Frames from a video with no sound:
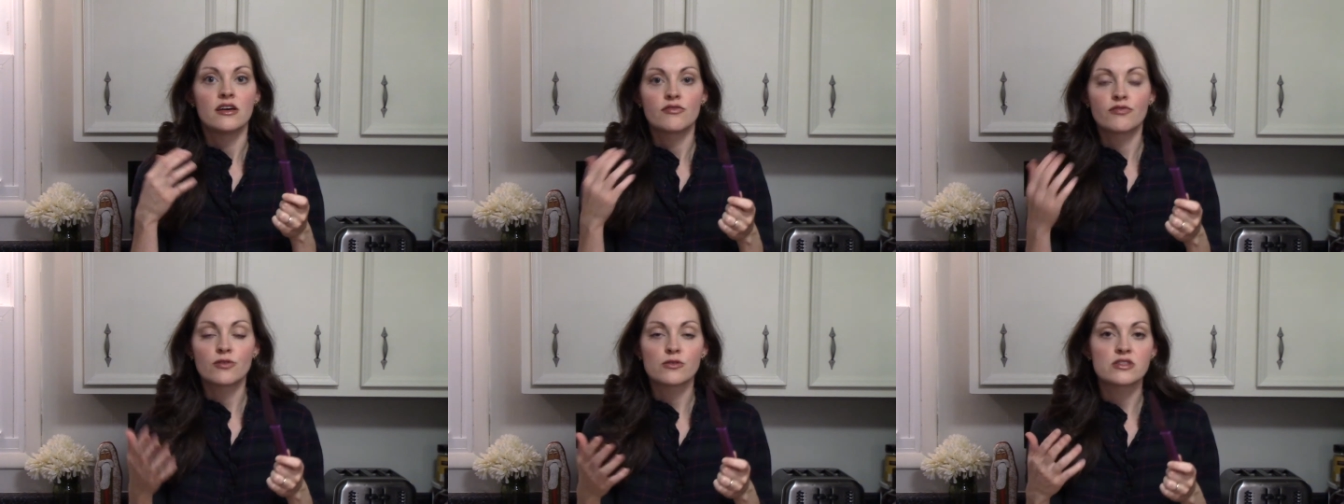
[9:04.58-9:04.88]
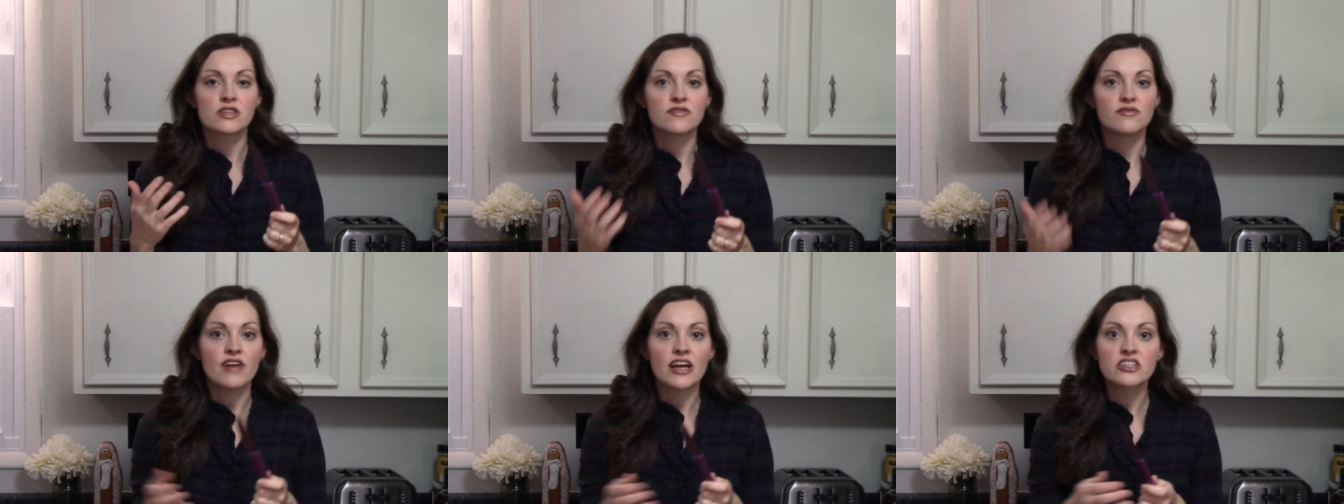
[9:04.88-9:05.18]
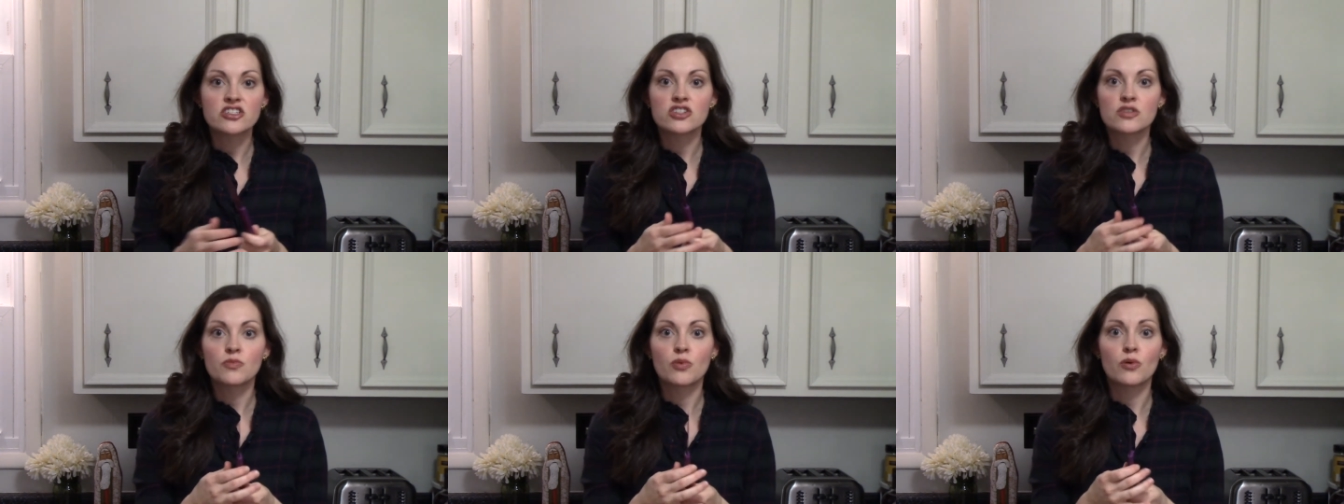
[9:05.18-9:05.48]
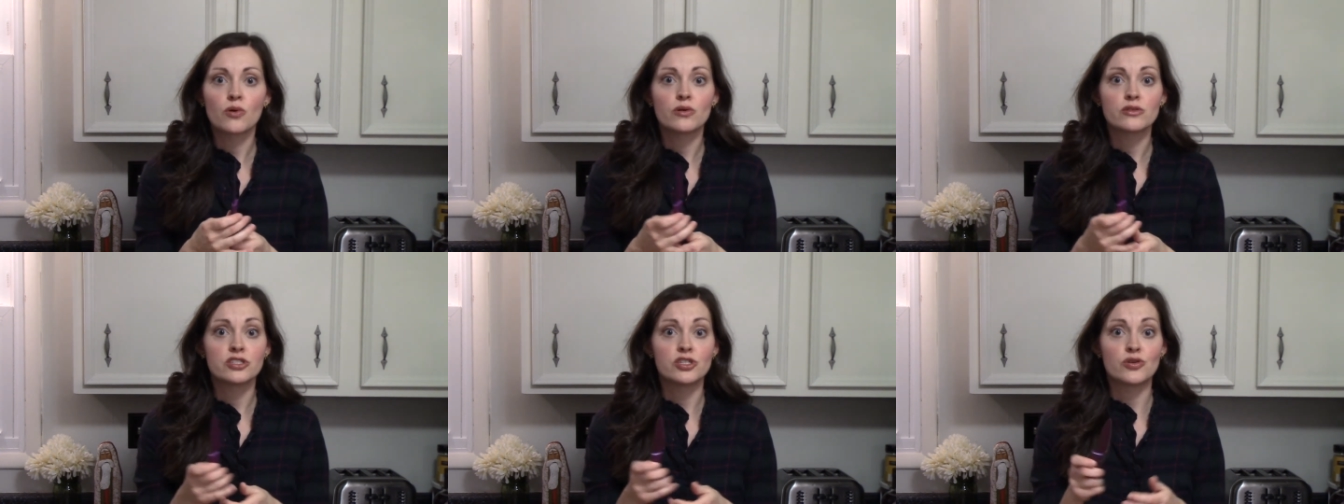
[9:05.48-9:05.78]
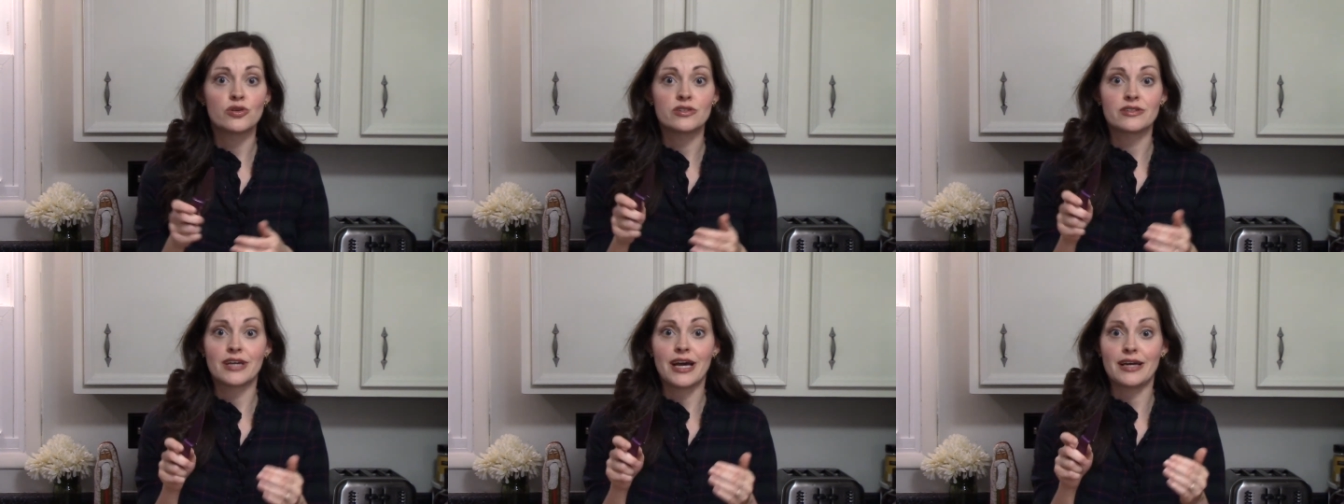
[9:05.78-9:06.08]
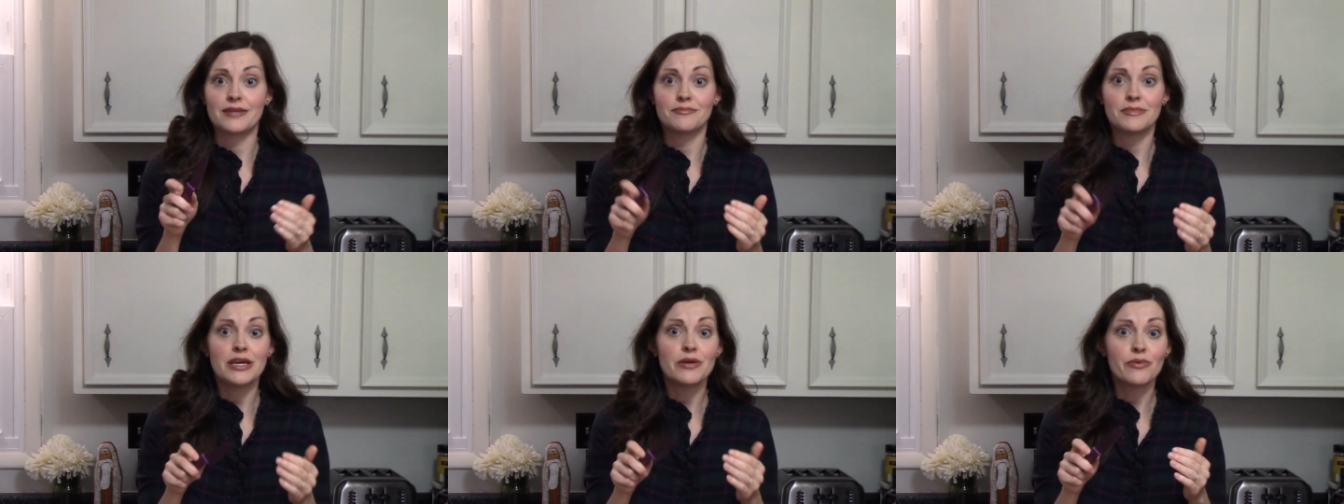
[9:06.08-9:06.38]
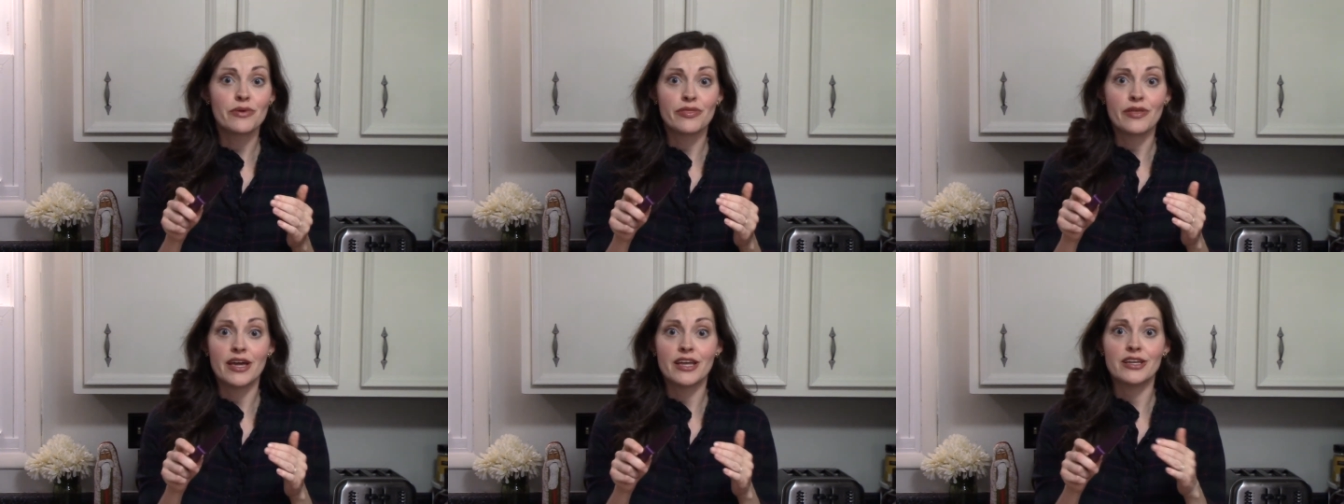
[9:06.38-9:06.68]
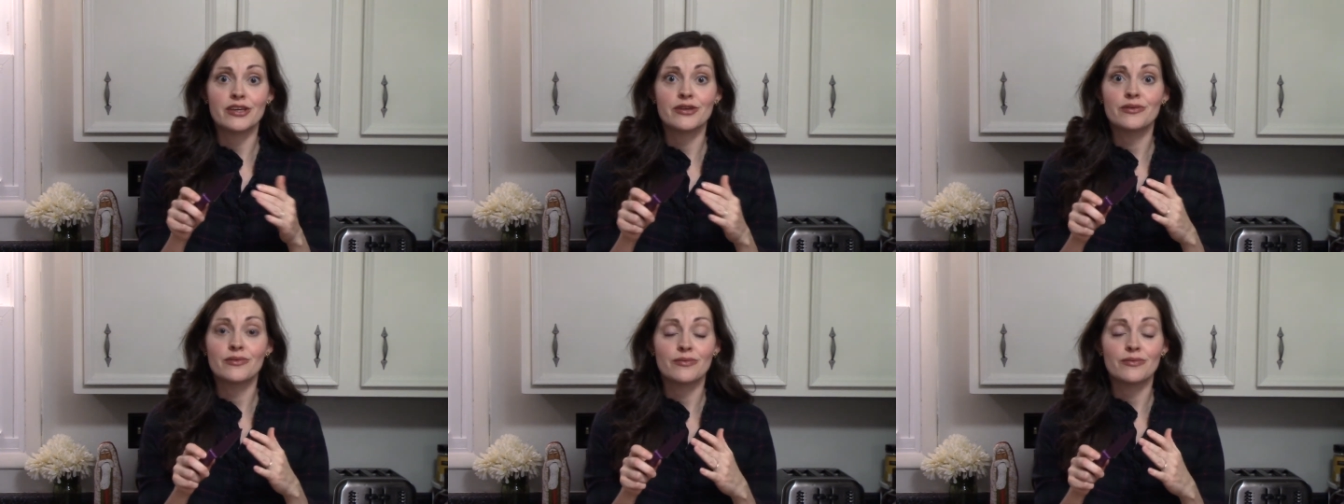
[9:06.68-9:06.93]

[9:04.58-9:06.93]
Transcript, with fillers: fruits and vegetables. You can cut meat with it.